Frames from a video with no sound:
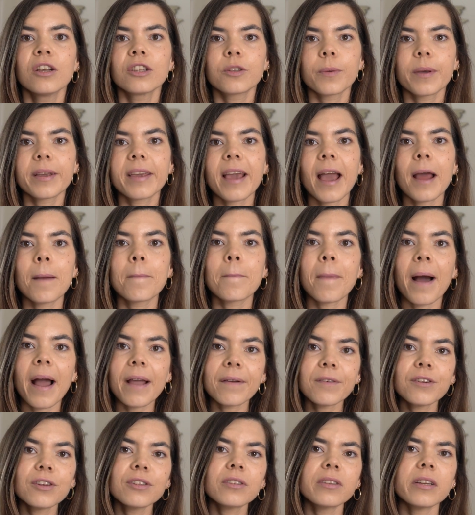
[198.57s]
So again,
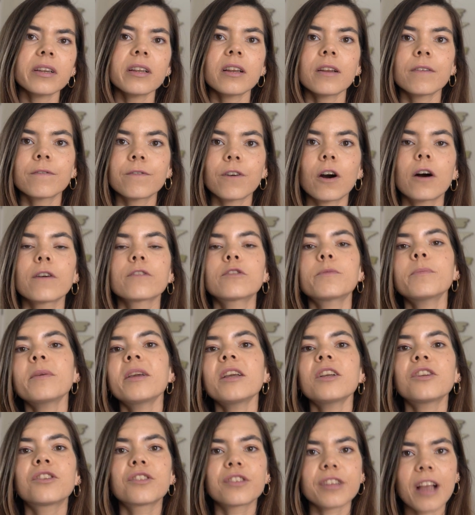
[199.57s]
my routine involves
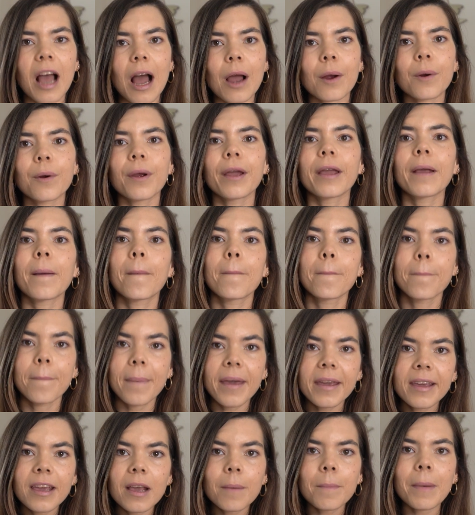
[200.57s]
me showering,
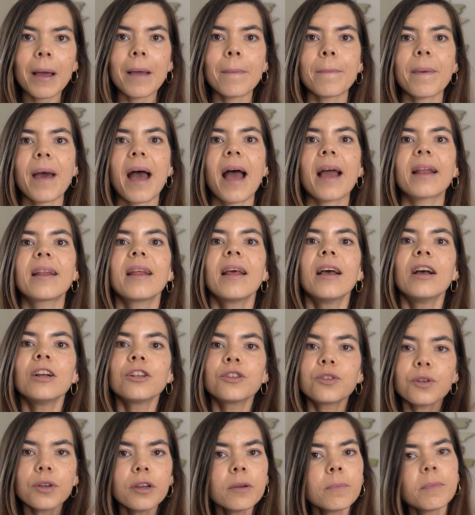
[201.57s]
making my bed,
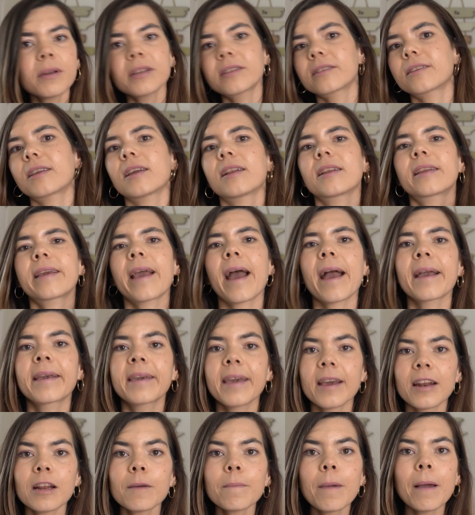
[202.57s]
doing my
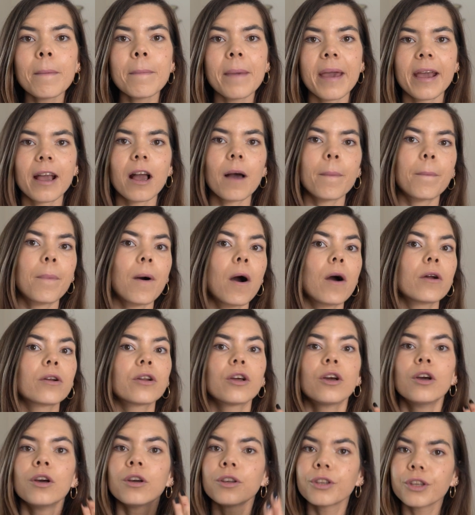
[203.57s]
skincare, getting my makeup on.
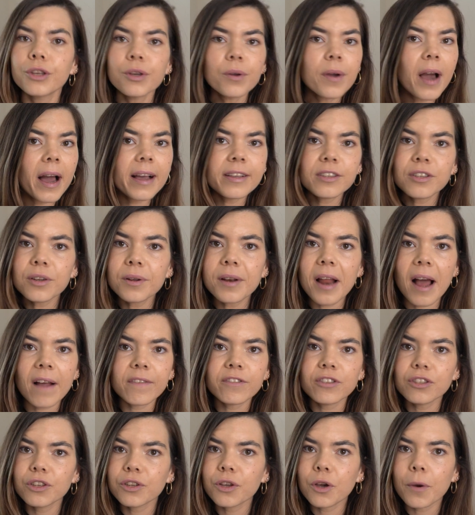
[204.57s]
You guys don't
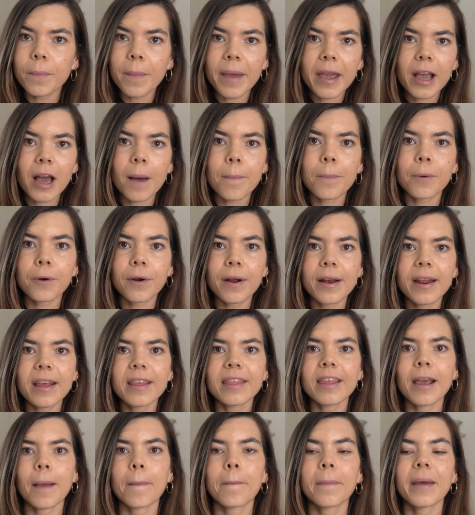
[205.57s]
have to do your makeup or
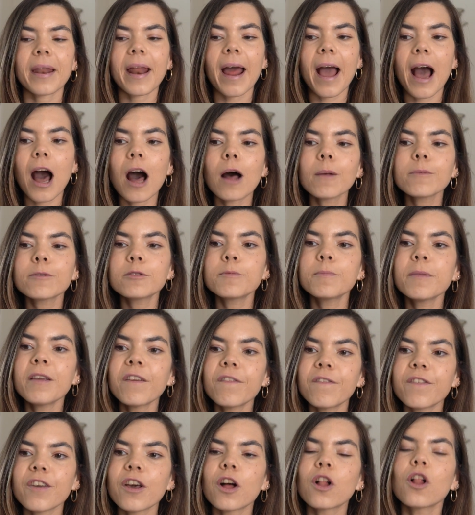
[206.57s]
anything, but it helps
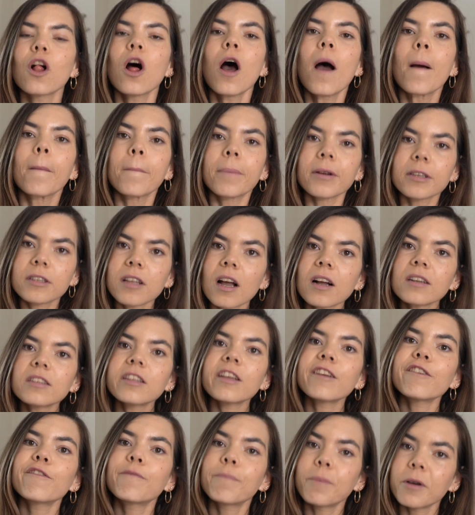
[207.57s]
me feel
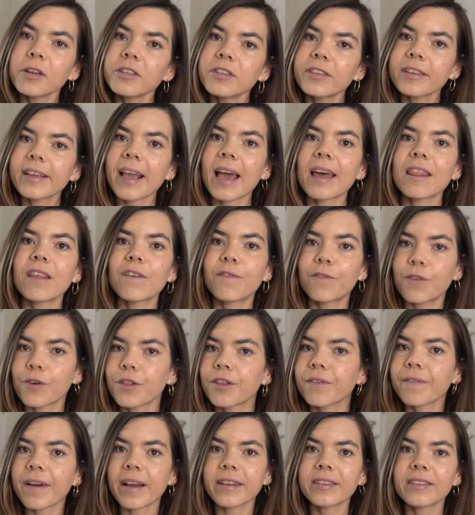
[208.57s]
productive, put together for
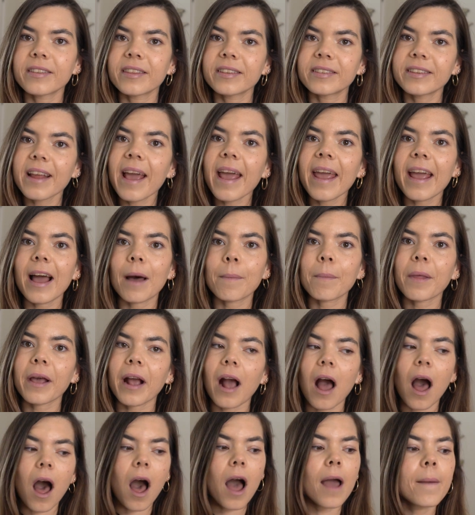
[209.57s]
the rest of the day. I'm
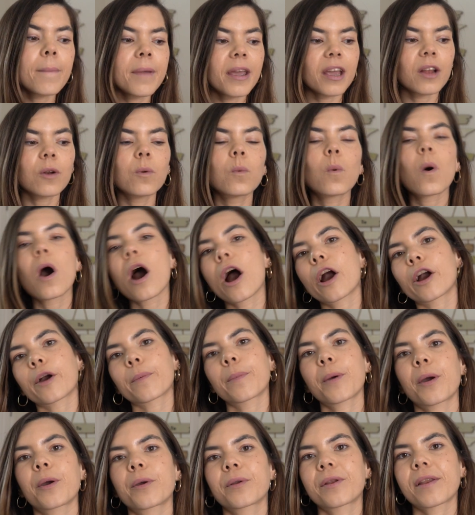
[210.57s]
like, I'm in
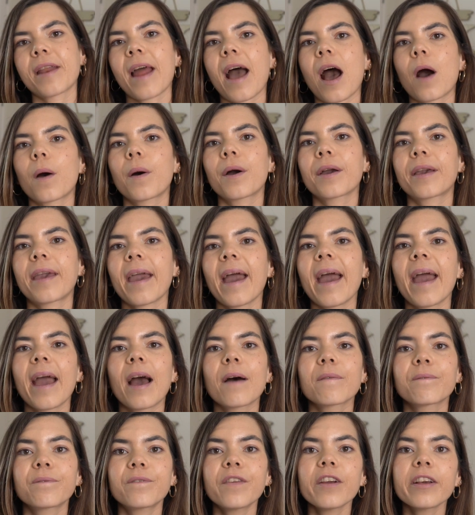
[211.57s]
work mode now, okay?
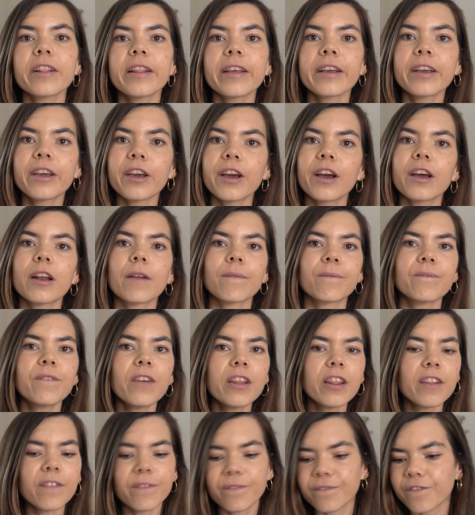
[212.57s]
I'm feeling good, I'm
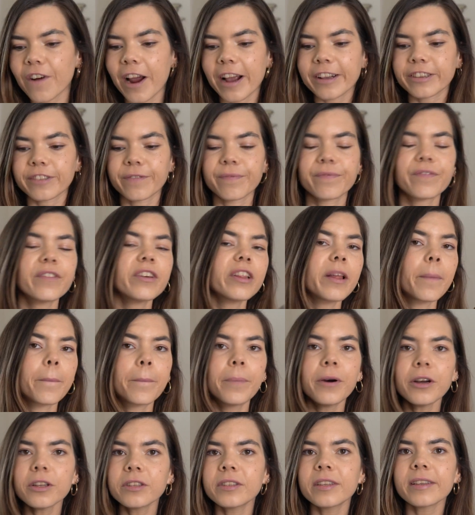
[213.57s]
feeling fresh, I'm feeling
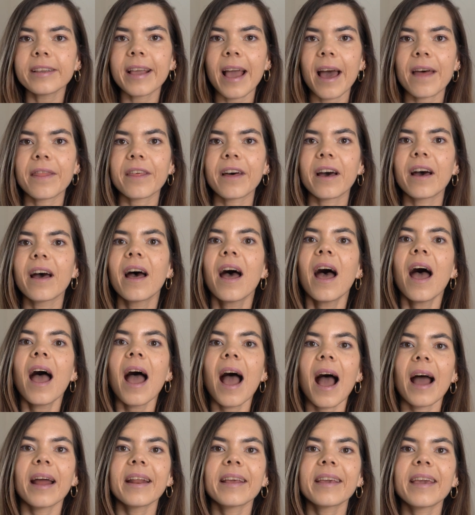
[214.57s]
put together.
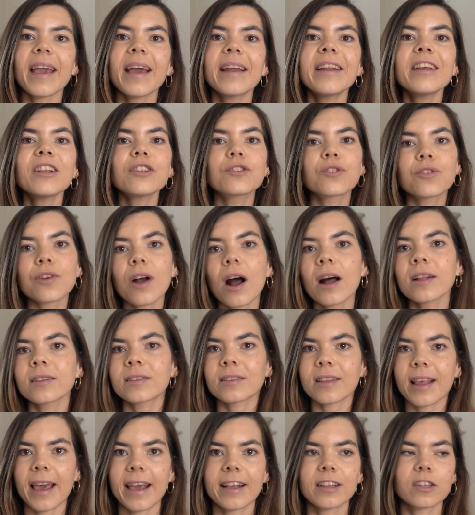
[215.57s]
And again, it
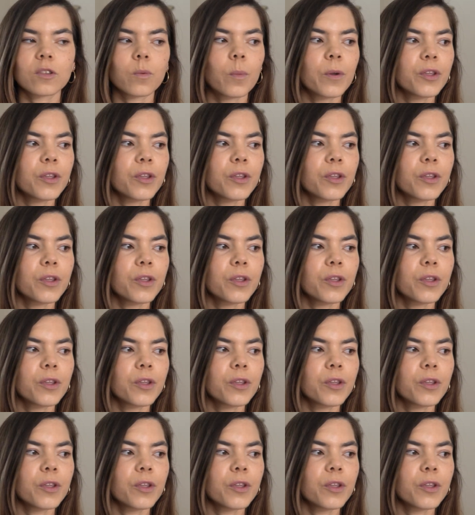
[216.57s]
translates.